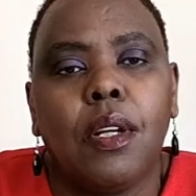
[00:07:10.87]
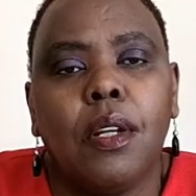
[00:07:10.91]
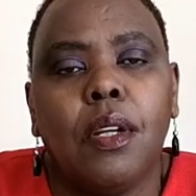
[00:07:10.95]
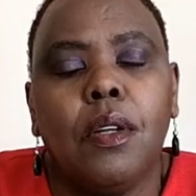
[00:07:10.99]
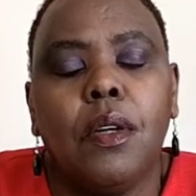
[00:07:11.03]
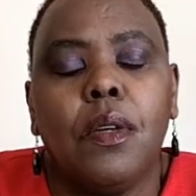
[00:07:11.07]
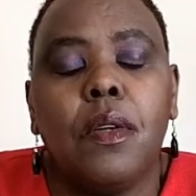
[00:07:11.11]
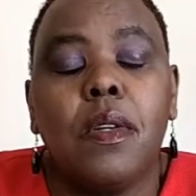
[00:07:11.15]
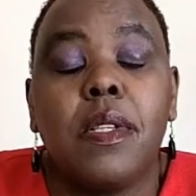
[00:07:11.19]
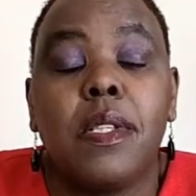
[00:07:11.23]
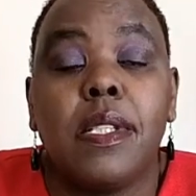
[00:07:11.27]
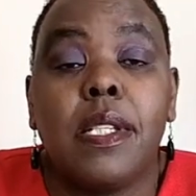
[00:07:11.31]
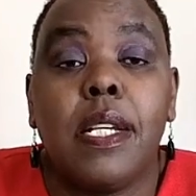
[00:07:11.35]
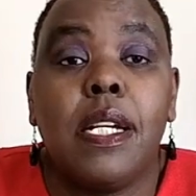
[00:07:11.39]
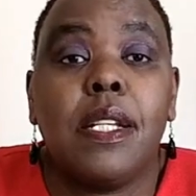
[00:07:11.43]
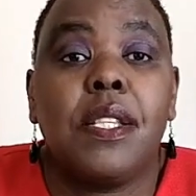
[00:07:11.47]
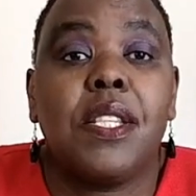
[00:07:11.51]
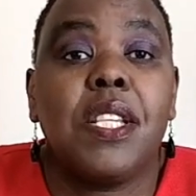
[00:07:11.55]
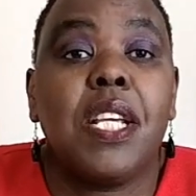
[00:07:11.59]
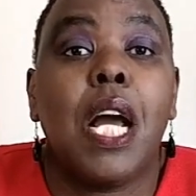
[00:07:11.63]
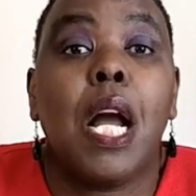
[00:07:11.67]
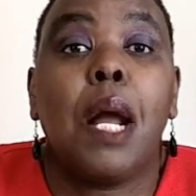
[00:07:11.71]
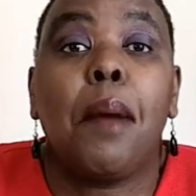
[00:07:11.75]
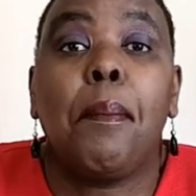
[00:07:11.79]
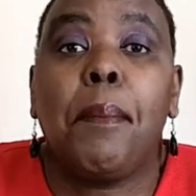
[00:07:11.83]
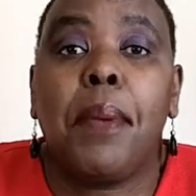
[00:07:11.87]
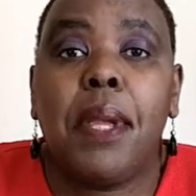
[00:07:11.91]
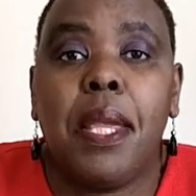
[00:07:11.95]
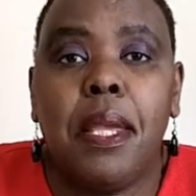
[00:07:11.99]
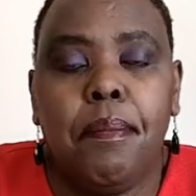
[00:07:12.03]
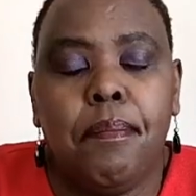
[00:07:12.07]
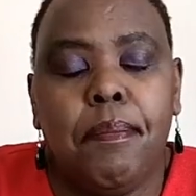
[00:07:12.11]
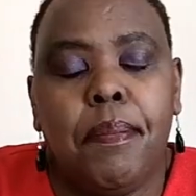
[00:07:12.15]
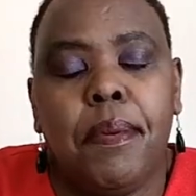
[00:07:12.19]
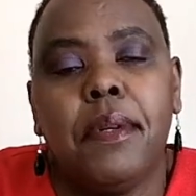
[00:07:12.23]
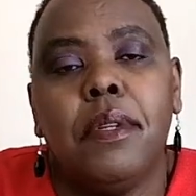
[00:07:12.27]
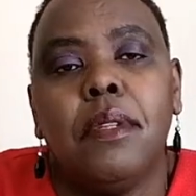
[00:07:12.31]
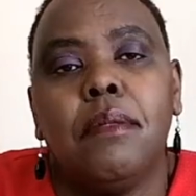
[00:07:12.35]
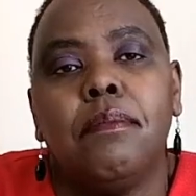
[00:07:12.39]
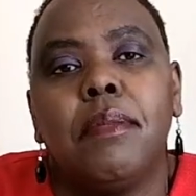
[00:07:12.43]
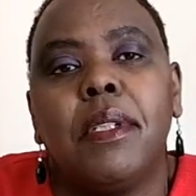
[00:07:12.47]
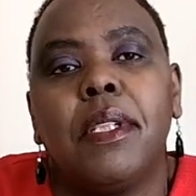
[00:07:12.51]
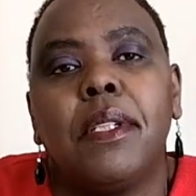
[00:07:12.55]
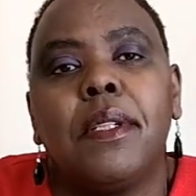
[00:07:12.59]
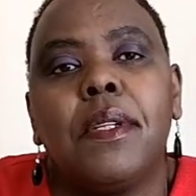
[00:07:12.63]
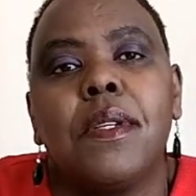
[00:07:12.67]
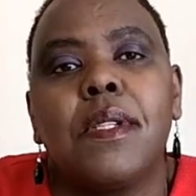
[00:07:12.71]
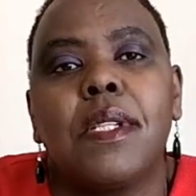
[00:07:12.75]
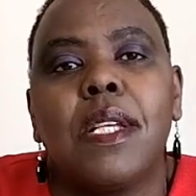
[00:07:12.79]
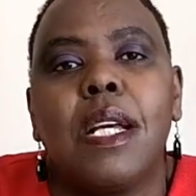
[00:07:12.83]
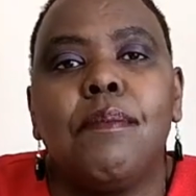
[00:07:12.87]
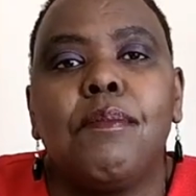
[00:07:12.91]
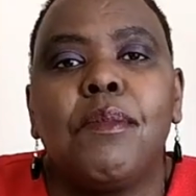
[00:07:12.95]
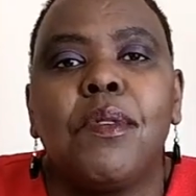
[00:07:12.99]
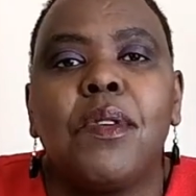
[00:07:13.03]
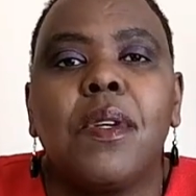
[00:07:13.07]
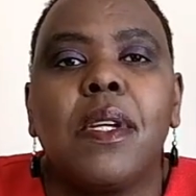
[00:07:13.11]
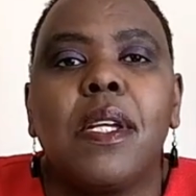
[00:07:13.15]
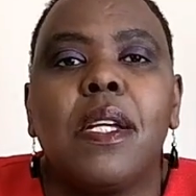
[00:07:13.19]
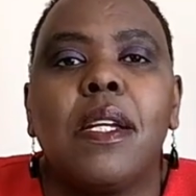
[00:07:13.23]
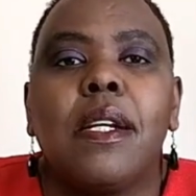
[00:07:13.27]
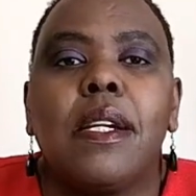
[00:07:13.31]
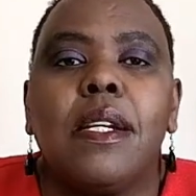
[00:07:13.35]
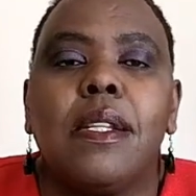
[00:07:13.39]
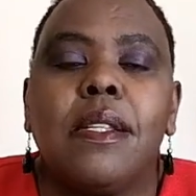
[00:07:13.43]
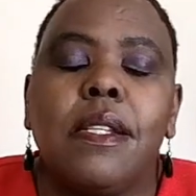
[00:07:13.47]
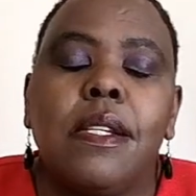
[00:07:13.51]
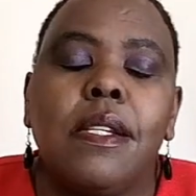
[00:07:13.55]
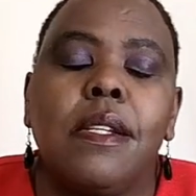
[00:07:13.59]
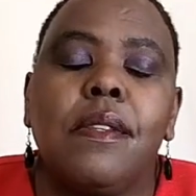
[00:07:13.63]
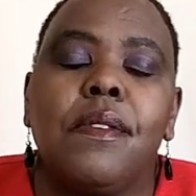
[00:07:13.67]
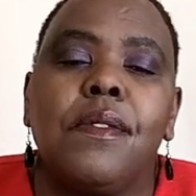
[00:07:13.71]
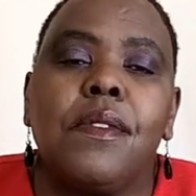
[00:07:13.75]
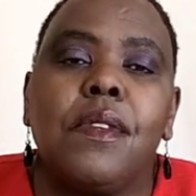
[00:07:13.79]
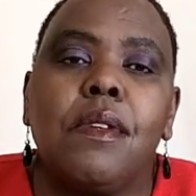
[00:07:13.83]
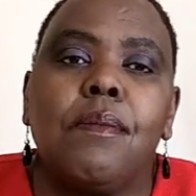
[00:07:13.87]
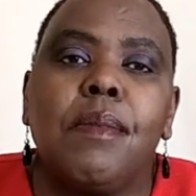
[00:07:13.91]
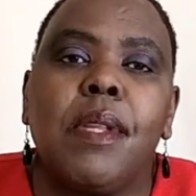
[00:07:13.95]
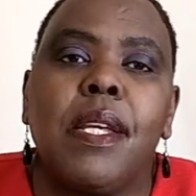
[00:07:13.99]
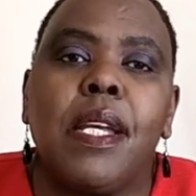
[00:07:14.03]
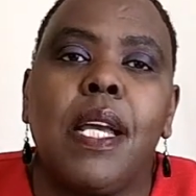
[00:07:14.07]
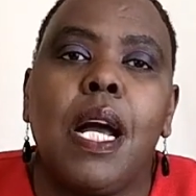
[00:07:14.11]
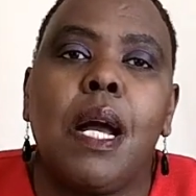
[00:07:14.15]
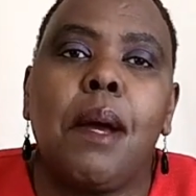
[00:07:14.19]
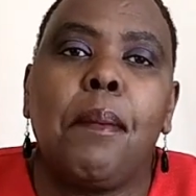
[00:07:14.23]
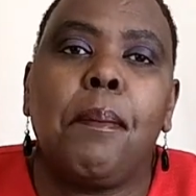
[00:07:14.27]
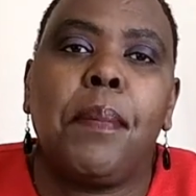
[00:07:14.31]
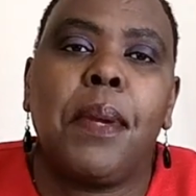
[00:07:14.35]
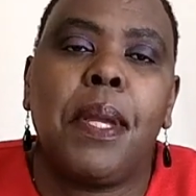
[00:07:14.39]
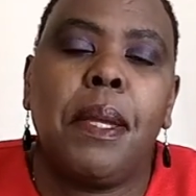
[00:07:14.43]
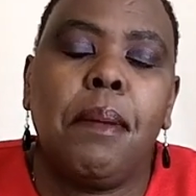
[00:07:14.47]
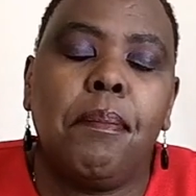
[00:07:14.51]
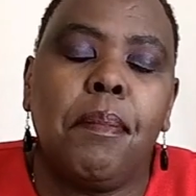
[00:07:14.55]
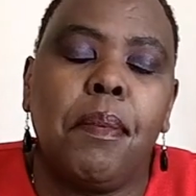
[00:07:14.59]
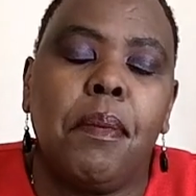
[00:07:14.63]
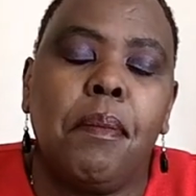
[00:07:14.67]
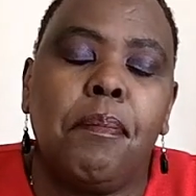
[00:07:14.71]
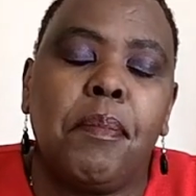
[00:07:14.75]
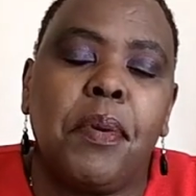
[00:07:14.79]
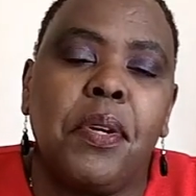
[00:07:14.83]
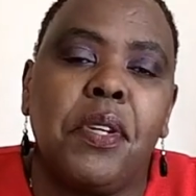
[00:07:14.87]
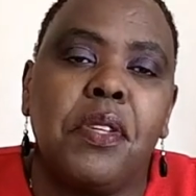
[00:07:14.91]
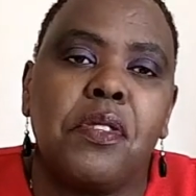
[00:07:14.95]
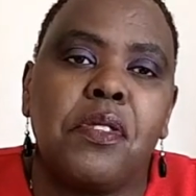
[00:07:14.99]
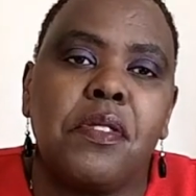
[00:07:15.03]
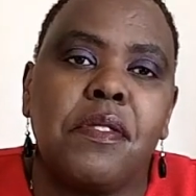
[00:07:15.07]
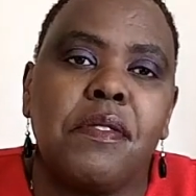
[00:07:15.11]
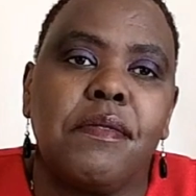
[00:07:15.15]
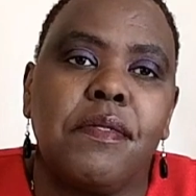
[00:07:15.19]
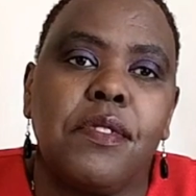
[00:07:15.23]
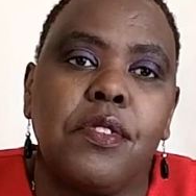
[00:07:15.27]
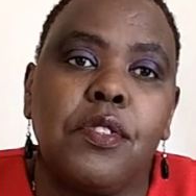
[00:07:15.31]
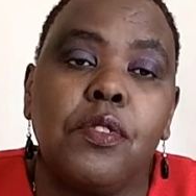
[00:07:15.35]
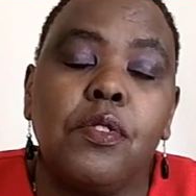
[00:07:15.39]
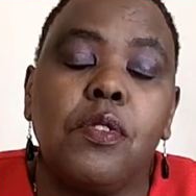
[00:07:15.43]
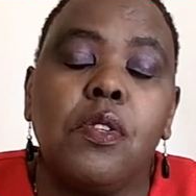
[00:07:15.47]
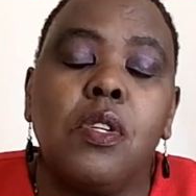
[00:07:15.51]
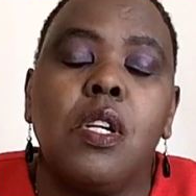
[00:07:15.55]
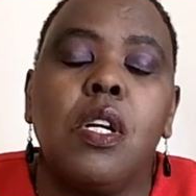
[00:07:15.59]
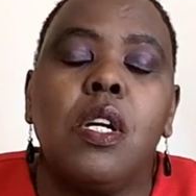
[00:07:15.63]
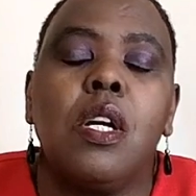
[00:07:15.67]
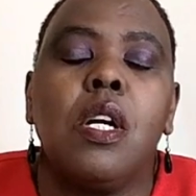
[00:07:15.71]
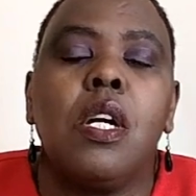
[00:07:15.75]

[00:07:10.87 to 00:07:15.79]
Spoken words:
or such young people, because I'm looking at it from the young people point of view,